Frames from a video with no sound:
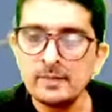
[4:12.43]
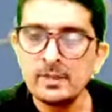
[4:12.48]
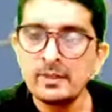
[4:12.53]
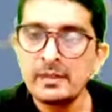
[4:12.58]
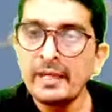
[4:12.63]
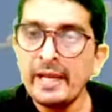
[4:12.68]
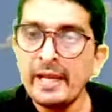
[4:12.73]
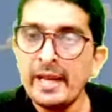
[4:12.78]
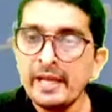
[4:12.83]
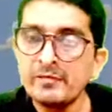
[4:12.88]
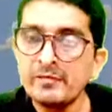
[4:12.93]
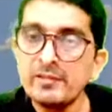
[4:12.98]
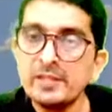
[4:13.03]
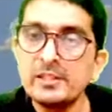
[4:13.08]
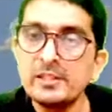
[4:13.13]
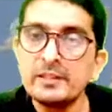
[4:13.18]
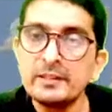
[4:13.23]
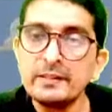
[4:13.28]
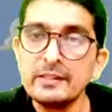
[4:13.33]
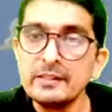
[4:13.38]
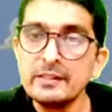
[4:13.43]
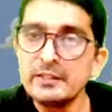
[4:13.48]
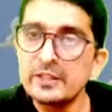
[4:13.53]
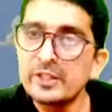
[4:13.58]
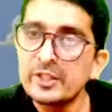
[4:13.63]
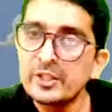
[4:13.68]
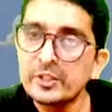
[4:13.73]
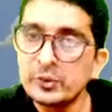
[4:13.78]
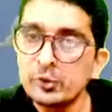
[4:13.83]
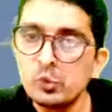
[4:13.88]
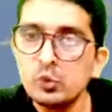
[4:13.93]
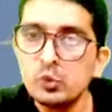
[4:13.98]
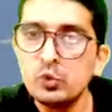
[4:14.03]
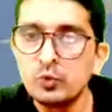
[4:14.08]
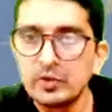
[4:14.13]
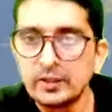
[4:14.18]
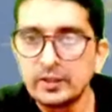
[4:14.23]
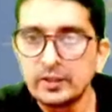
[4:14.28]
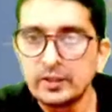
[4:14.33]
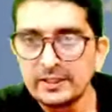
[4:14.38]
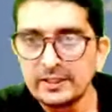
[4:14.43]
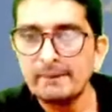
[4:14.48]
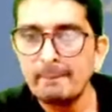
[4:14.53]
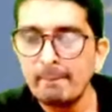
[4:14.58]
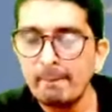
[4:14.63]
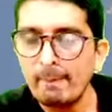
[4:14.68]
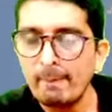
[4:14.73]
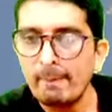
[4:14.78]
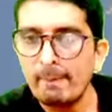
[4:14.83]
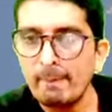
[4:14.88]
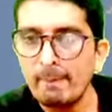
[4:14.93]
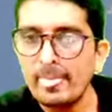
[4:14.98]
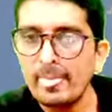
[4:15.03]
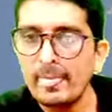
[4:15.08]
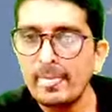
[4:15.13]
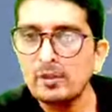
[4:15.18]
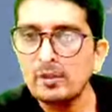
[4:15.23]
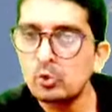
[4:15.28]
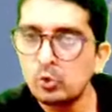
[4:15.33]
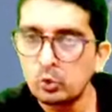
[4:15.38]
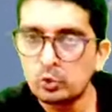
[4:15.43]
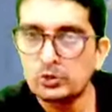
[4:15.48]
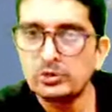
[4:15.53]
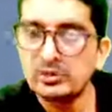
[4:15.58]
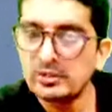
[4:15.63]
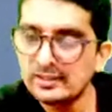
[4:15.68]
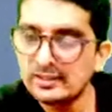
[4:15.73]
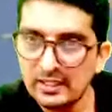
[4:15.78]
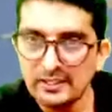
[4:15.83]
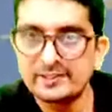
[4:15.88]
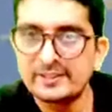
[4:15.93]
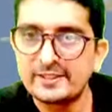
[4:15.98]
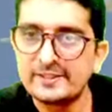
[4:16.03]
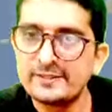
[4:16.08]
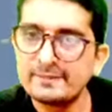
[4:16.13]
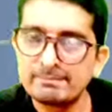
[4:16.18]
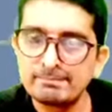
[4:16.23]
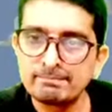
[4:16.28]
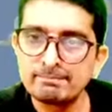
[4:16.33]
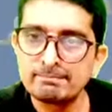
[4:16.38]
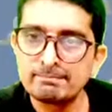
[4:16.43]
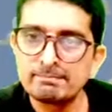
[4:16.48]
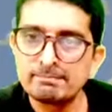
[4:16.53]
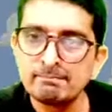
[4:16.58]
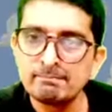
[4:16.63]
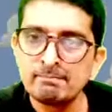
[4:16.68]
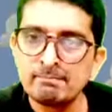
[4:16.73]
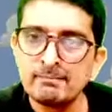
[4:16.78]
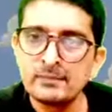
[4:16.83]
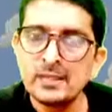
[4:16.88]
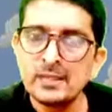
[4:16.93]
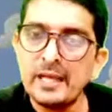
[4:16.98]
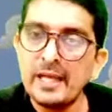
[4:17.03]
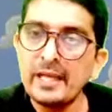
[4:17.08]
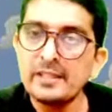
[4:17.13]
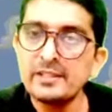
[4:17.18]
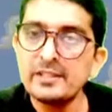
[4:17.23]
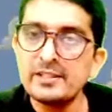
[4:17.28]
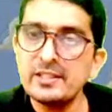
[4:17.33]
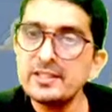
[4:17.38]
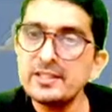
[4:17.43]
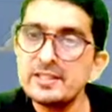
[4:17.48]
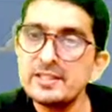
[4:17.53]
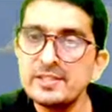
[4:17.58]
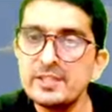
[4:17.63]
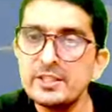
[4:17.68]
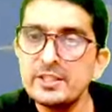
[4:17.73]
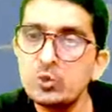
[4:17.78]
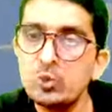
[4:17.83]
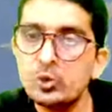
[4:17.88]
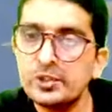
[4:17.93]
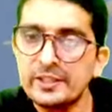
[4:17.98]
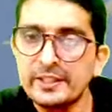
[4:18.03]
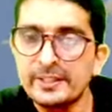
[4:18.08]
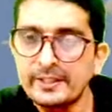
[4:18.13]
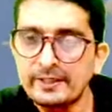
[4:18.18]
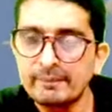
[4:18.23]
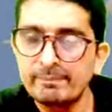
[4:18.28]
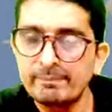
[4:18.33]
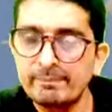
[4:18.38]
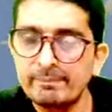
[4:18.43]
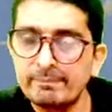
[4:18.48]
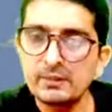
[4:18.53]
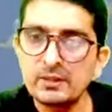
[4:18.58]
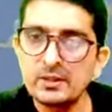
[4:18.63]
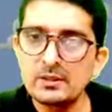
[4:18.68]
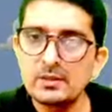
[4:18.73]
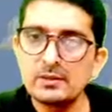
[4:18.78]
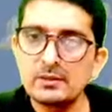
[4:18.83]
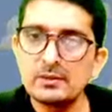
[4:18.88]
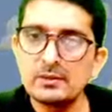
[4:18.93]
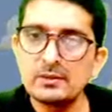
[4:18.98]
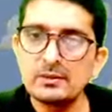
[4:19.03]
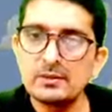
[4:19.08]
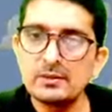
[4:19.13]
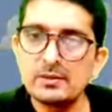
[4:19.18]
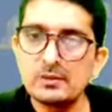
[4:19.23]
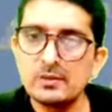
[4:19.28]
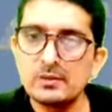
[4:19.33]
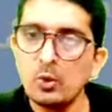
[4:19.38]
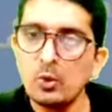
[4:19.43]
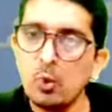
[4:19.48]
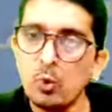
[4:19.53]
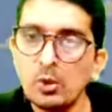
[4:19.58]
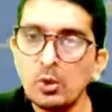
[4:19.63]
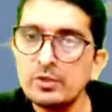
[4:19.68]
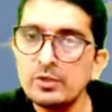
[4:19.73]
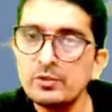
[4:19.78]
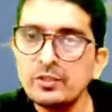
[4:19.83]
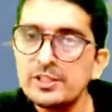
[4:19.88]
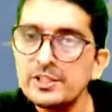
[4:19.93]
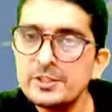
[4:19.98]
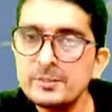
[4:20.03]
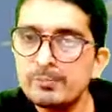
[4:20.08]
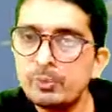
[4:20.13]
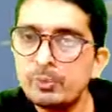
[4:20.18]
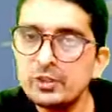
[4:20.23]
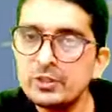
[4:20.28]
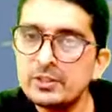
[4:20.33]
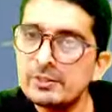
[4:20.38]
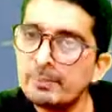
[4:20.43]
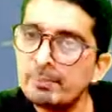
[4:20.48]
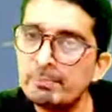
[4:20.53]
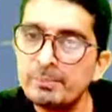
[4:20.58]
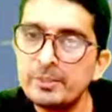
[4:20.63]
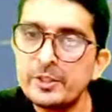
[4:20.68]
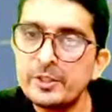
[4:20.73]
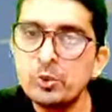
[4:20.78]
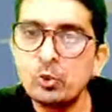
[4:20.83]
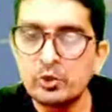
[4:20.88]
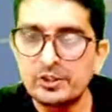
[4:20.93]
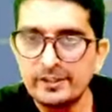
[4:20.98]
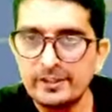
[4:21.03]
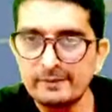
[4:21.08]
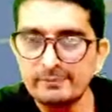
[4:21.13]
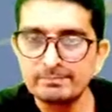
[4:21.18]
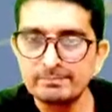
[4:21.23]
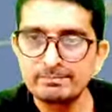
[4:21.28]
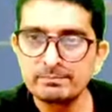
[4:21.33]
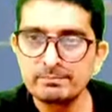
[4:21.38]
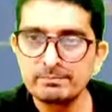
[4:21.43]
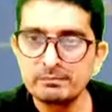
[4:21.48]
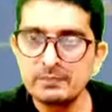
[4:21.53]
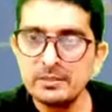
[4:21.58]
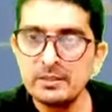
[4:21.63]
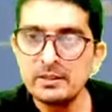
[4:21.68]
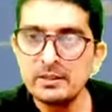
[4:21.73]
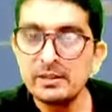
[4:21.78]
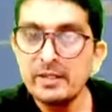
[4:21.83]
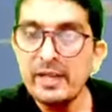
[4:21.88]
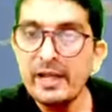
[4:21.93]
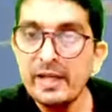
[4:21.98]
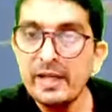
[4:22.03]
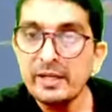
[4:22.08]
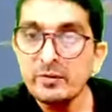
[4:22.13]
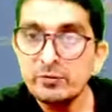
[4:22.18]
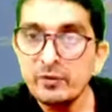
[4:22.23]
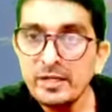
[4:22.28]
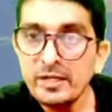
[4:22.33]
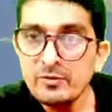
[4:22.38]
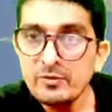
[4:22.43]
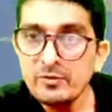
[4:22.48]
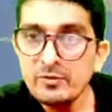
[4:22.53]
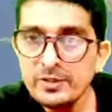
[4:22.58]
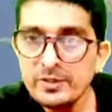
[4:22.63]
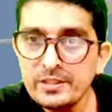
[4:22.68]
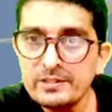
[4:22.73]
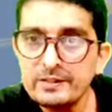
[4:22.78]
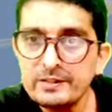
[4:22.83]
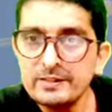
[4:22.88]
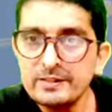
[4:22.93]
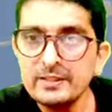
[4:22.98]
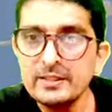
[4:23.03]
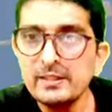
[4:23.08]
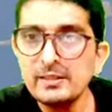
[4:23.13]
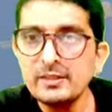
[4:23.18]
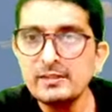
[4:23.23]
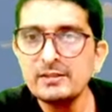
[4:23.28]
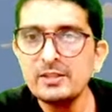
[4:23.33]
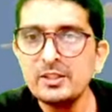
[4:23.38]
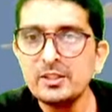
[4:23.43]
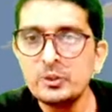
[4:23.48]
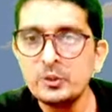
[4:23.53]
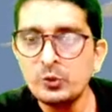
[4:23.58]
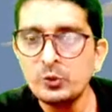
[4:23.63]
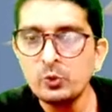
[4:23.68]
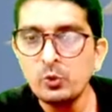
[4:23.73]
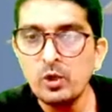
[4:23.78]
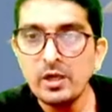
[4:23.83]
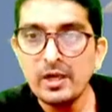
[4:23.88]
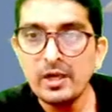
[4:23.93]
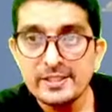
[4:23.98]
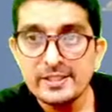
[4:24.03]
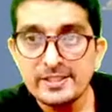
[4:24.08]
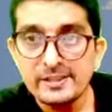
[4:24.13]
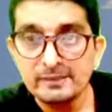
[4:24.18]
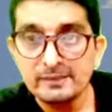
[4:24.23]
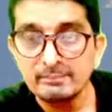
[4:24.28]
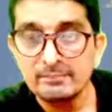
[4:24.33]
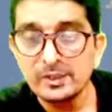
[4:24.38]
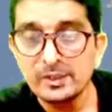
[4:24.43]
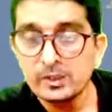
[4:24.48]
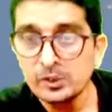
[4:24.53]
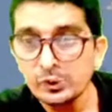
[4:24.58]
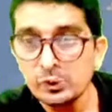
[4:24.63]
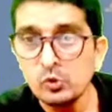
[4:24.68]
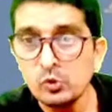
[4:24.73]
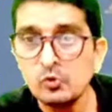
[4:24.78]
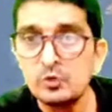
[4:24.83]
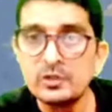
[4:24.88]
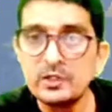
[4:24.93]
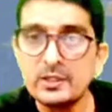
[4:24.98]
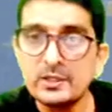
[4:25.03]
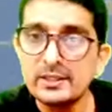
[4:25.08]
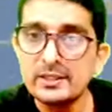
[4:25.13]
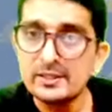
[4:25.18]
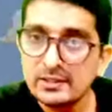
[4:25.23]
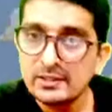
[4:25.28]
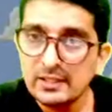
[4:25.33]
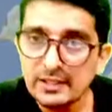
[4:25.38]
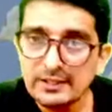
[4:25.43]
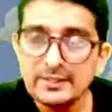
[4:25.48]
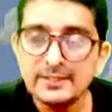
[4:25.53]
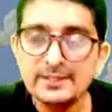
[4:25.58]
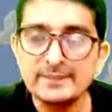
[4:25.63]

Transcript: and we learn a new word cut, and here CUT. The old word is put, PUT. And when we learn the new item, a new word cut,